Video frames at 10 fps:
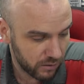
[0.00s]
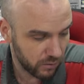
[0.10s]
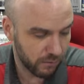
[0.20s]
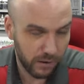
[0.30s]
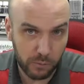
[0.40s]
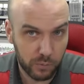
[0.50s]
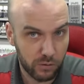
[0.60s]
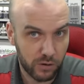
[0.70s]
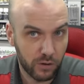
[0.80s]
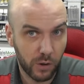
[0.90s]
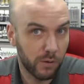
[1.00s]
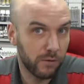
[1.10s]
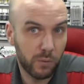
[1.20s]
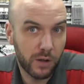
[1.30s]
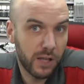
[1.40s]
it sort of helps you decide
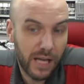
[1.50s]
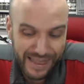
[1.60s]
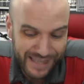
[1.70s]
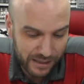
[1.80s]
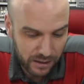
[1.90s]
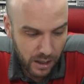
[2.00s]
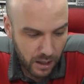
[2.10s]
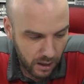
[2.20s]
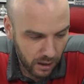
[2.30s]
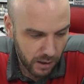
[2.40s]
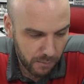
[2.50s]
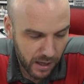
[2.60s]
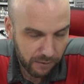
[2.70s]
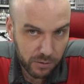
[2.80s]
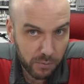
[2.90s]
whether you want to get this um,
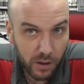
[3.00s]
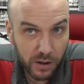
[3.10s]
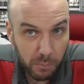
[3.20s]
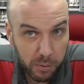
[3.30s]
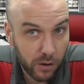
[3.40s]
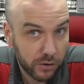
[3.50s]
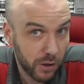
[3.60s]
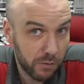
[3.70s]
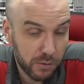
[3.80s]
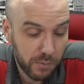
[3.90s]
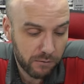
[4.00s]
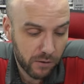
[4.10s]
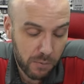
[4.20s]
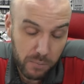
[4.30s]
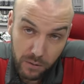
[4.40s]
aftermarket part to go in your
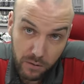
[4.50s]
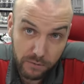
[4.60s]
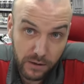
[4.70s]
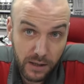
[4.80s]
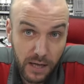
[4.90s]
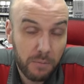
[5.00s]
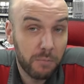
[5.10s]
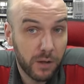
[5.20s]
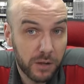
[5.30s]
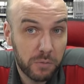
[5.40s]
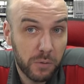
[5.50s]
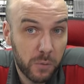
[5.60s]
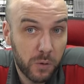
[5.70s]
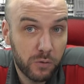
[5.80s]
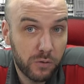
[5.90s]
Spitfire. But other than that, my name is
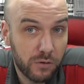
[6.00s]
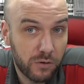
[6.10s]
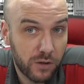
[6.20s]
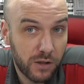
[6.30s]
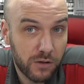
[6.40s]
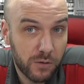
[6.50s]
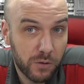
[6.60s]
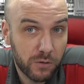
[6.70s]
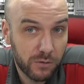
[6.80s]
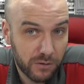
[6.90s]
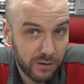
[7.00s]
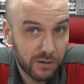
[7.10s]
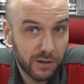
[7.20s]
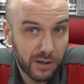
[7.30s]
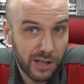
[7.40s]
Bobby Waldron, this is Genessis Models,
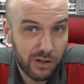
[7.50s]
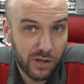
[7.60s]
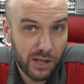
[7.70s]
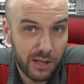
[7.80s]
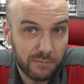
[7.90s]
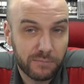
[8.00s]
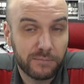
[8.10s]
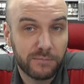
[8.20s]
and I'll catch you later.